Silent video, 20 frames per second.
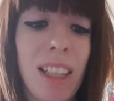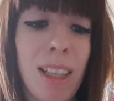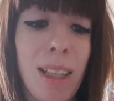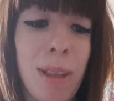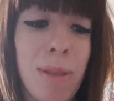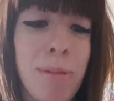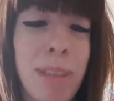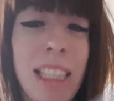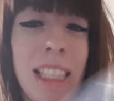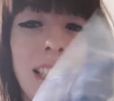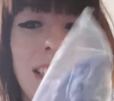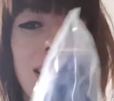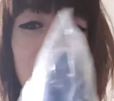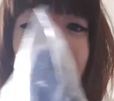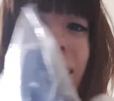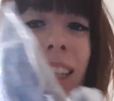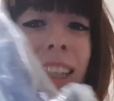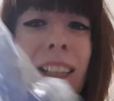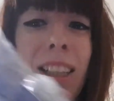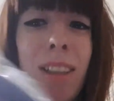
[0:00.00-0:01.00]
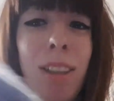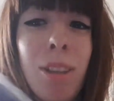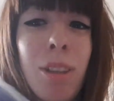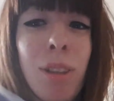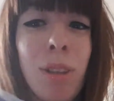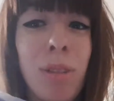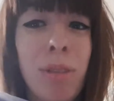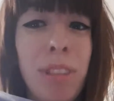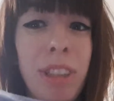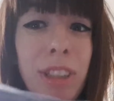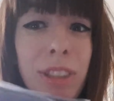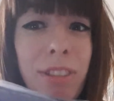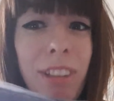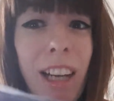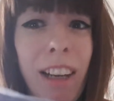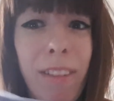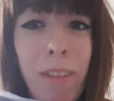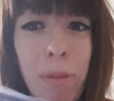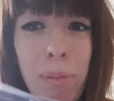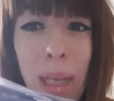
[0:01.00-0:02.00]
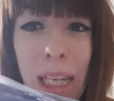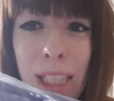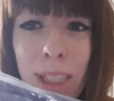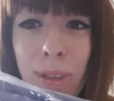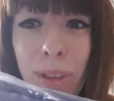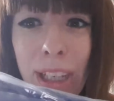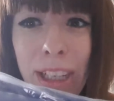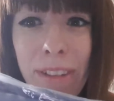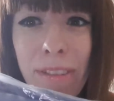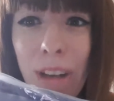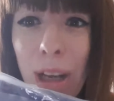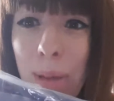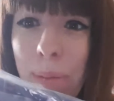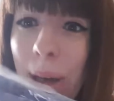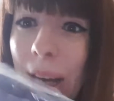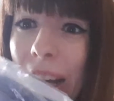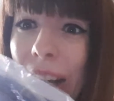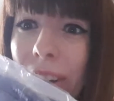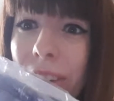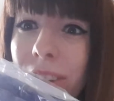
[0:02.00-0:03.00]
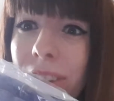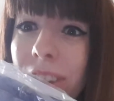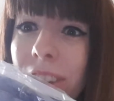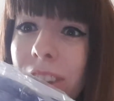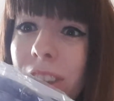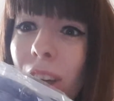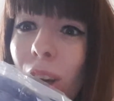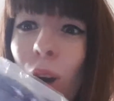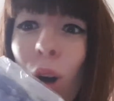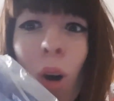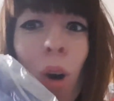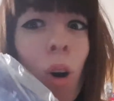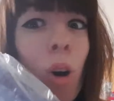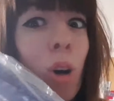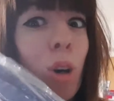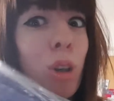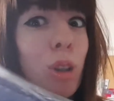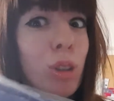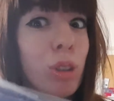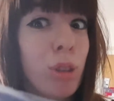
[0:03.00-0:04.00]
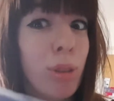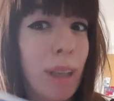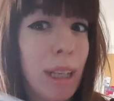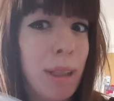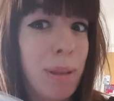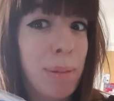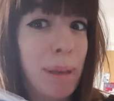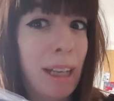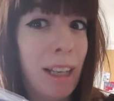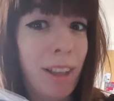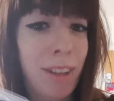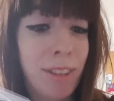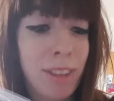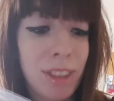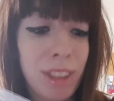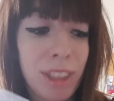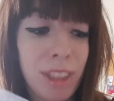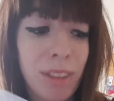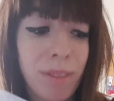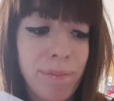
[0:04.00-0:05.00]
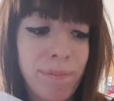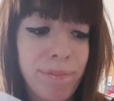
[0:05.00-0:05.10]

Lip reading: I mean, like, would you rather pay £25 or £12?